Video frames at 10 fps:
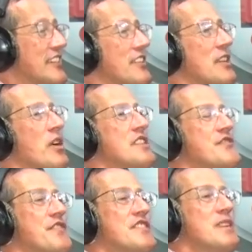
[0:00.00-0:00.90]
He wants
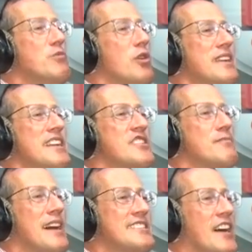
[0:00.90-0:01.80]
15 more minutes of
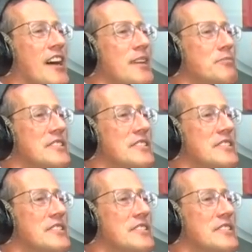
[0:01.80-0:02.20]
my time.